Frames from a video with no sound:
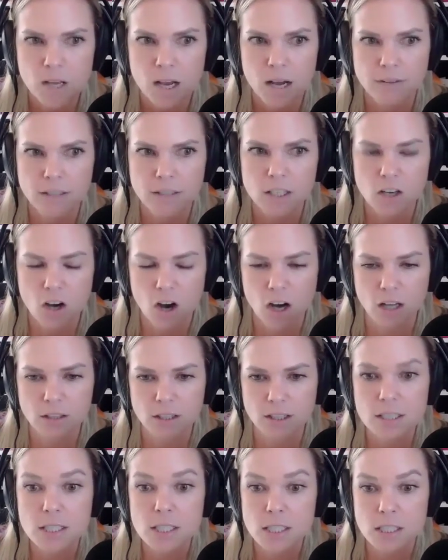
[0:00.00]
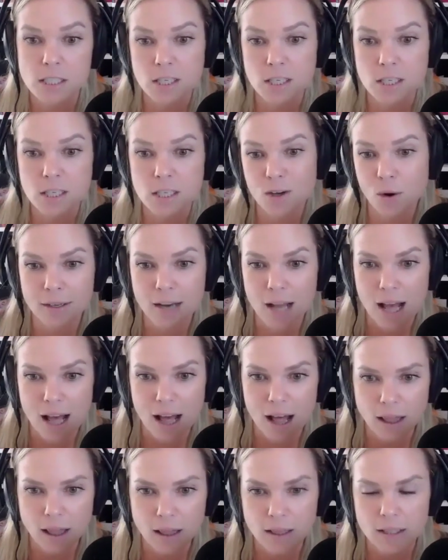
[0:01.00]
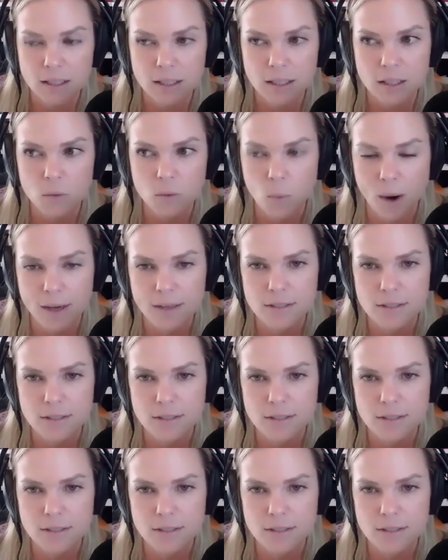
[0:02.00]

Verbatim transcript: and then Conley is C O N L E Y.